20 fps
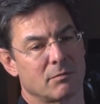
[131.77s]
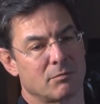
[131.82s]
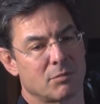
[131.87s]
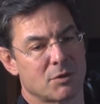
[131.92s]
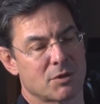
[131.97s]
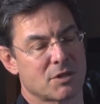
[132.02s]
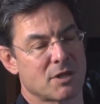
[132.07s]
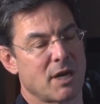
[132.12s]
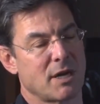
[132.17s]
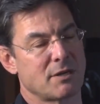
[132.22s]

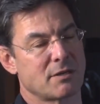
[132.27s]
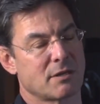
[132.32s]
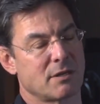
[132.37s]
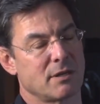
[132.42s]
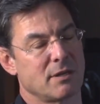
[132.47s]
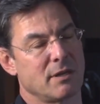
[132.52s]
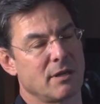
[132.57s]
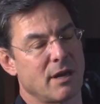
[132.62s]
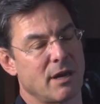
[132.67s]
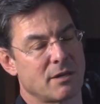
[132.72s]

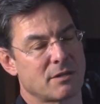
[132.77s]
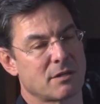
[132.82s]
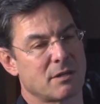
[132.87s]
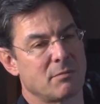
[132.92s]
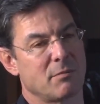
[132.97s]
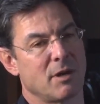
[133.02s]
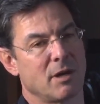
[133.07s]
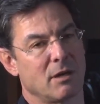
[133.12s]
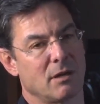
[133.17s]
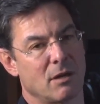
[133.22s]
precisely
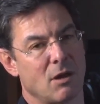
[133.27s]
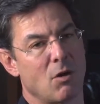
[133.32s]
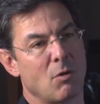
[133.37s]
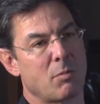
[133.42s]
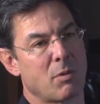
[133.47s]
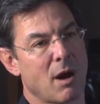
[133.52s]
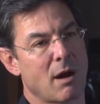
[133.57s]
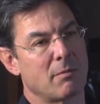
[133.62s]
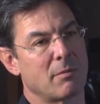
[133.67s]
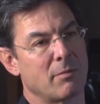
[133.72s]
estimate low
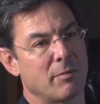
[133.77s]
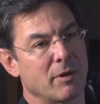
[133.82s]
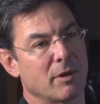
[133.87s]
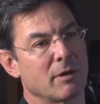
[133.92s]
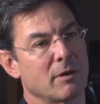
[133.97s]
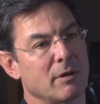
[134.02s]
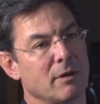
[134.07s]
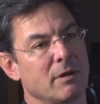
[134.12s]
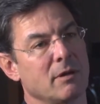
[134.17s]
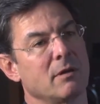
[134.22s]

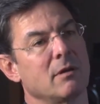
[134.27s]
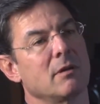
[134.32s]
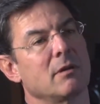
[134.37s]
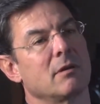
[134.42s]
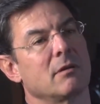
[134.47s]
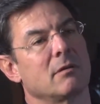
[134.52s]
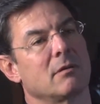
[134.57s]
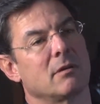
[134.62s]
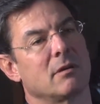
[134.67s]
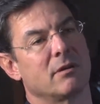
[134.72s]
probability
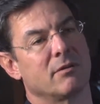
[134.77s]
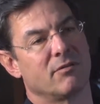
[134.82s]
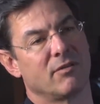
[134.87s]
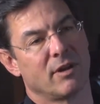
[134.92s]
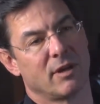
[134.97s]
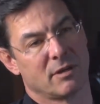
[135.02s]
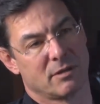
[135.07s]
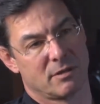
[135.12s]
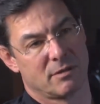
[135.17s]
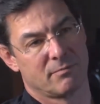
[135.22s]

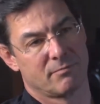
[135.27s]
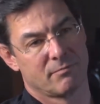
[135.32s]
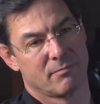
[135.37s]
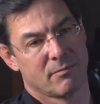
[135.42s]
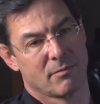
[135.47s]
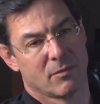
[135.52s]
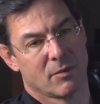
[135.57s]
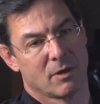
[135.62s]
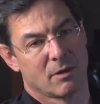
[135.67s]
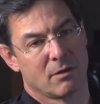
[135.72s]
events.
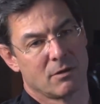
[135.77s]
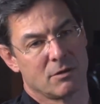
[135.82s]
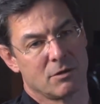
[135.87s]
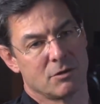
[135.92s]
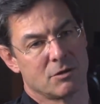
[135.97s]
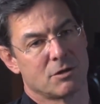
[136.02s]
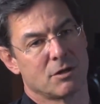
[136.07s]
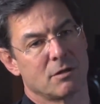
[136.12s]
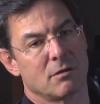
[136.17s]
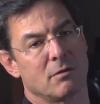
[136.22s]

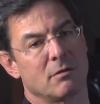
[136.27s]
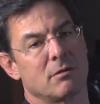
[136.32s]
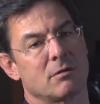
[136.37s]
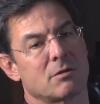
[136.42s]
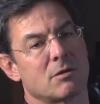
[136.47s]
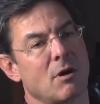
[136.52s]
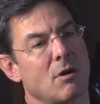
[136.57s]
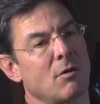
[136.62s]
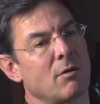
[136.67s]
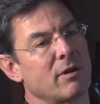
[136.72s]

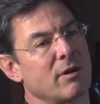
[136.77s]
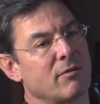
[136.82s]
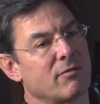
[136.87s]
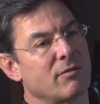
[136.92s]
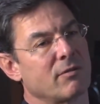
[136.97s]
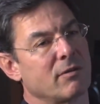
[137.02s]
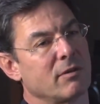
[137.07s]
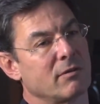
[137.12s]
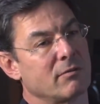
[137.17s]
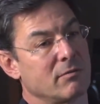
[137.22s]
So if,
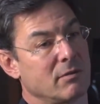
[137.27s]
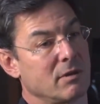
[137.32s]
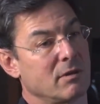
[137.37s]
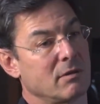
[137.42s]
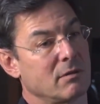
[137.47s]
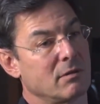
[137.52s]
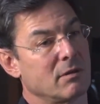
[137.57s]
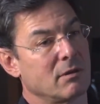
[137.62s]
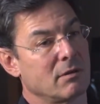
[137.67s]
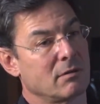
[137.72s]

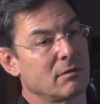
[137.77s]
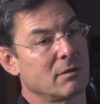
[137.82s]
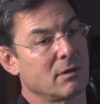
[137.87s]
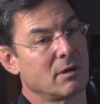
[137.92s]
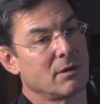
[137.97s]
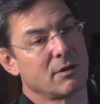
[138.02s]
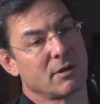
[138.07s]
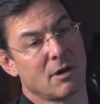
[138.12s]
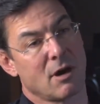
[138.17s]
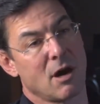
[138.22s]

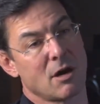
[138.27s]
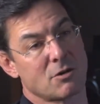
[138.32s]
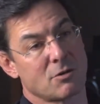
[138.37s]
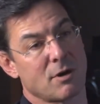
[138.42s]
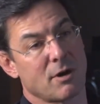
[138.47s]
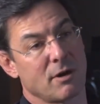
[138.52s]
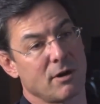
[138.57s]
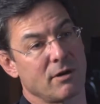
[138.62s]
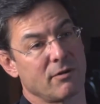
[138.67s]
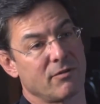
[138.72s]
on the
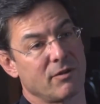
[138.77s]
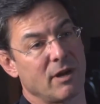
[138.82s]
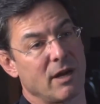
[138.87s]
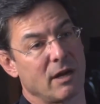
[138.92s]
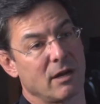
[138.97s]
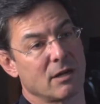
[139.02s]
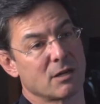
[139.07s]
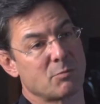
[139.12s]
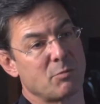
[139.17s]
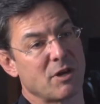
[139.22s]
contrary, if an
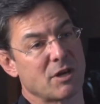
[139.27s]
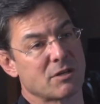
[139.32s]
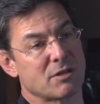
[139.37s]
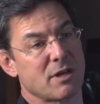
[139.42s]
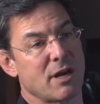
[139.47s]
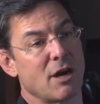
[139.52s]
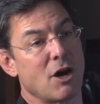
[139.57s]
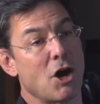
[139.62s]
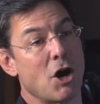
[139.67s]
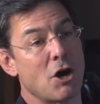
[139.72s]
analyst picks,
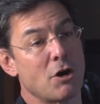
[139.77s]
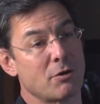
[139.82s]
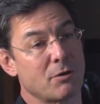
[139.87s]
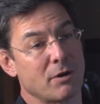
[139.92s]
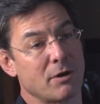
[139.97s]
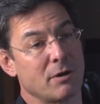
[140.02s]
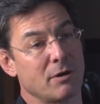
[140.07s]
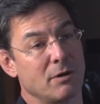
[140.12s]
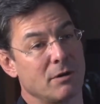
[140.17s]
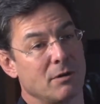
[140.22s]
say,
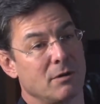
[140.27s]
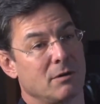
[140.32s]
100